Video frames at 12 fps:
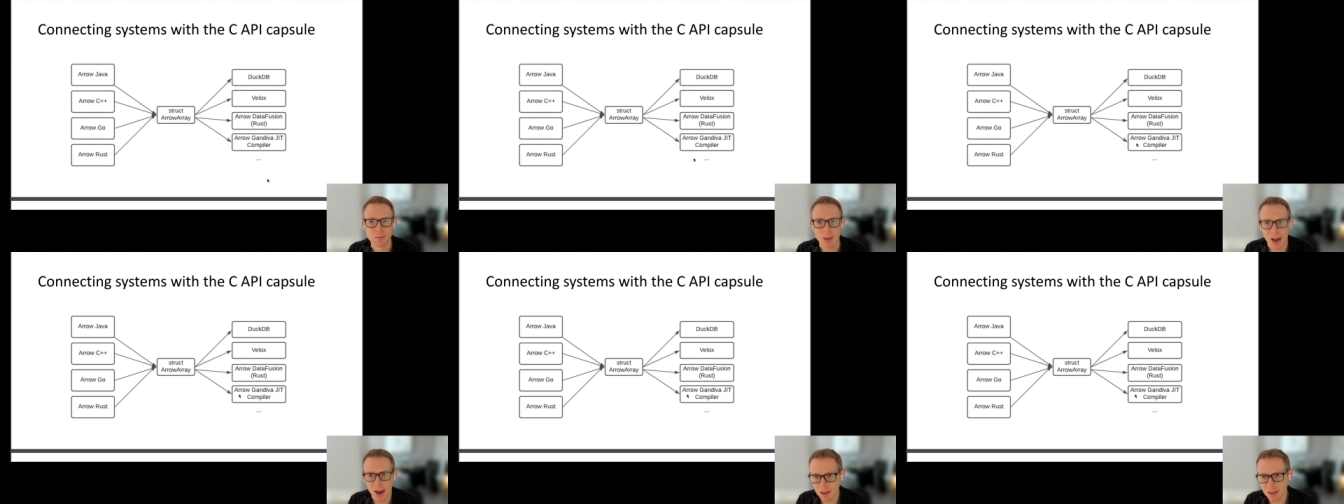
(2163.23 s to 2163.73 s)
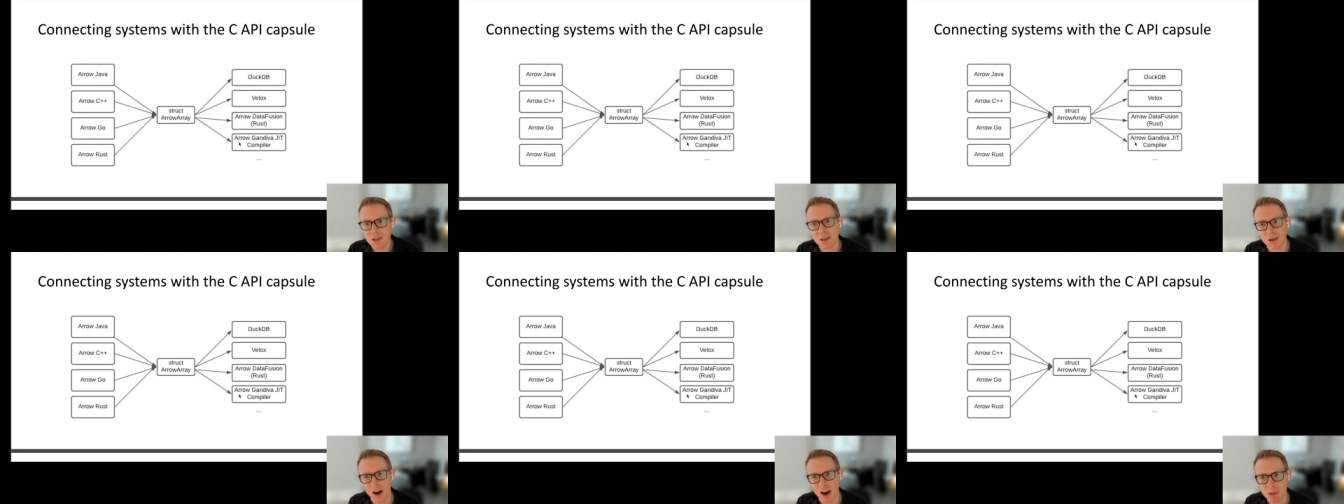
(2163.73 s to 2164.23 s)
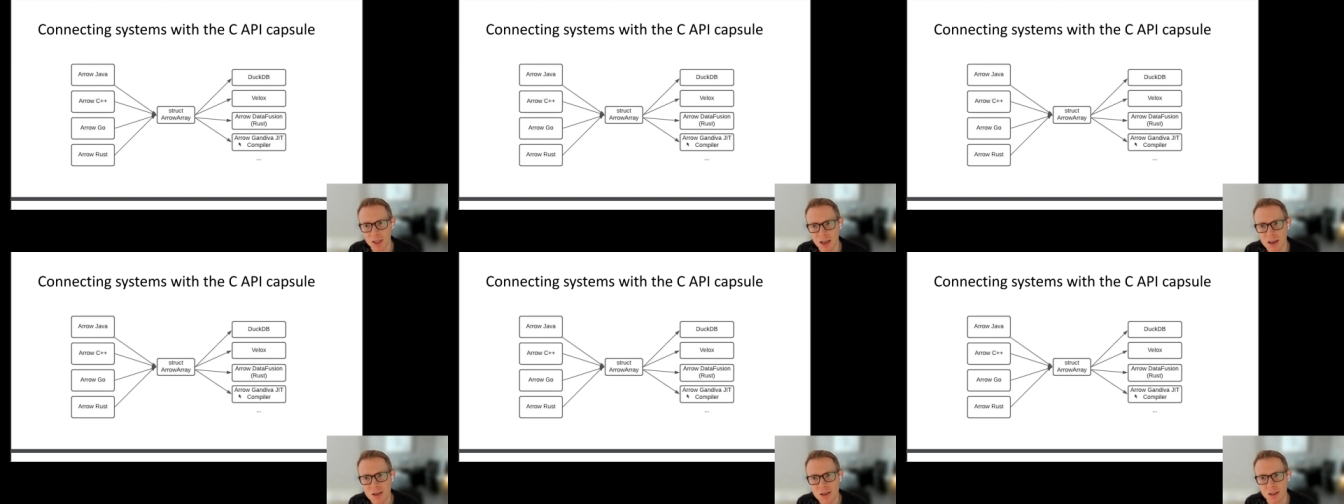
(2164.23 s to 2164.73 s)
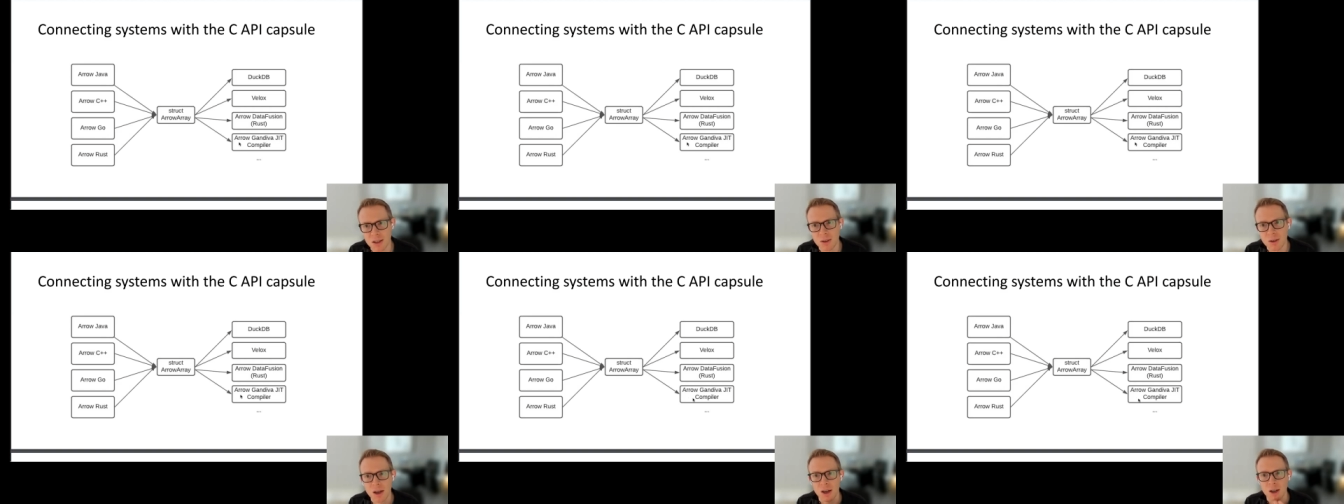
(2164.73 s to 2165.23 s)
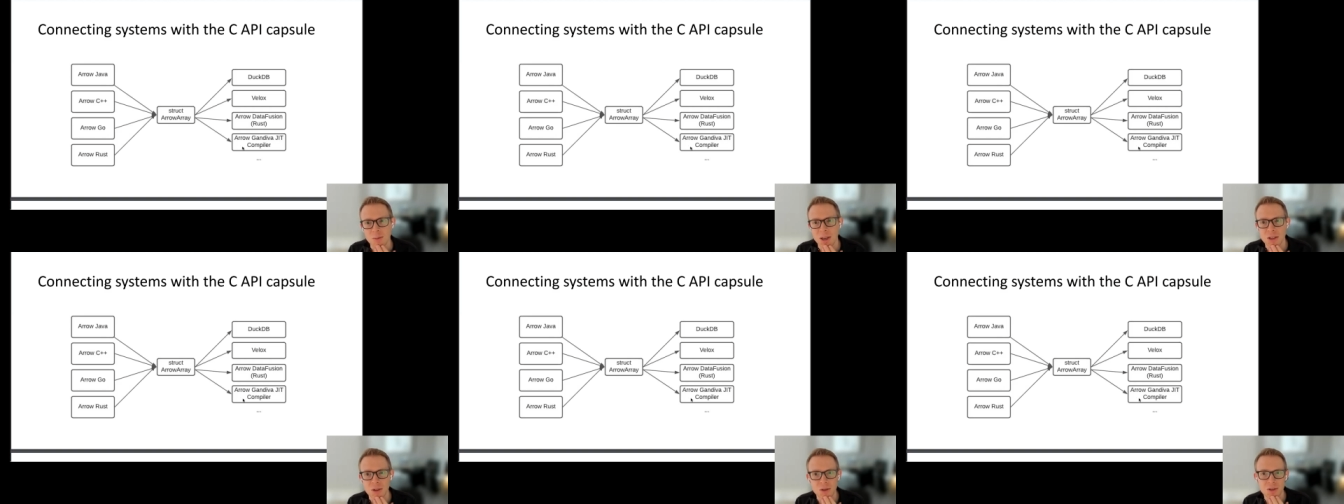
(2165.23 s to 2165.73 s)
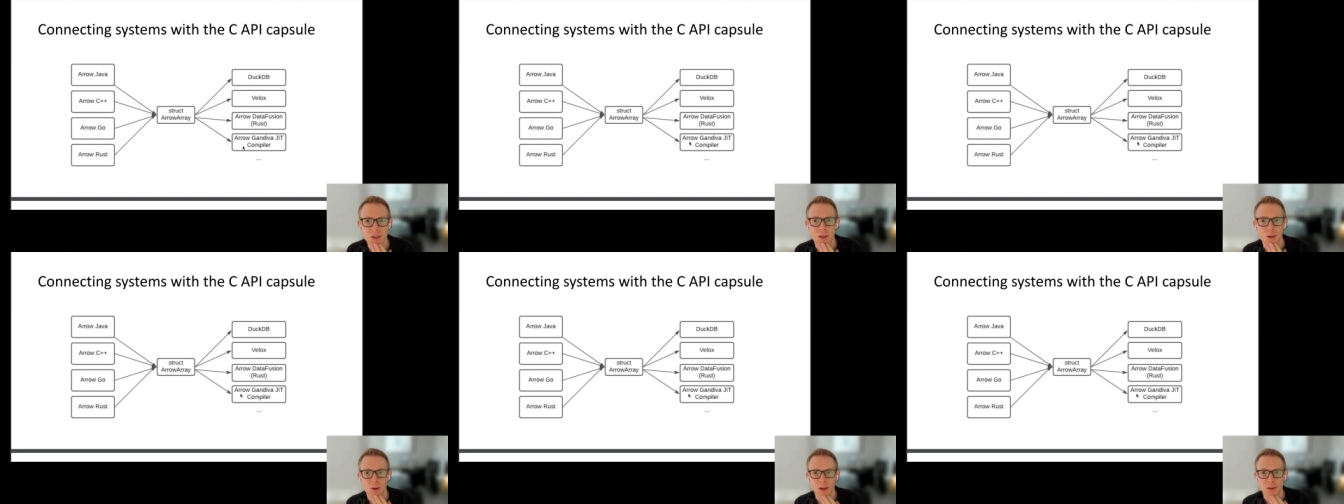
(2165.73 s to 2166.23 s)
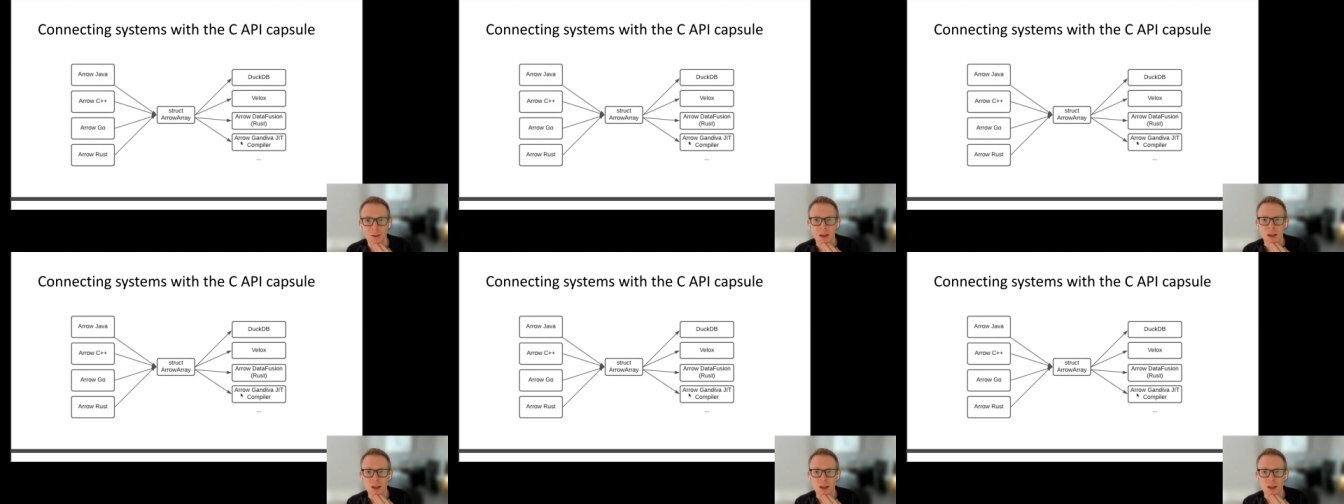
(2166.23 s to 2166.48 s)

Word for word: that into your application um, and use it with,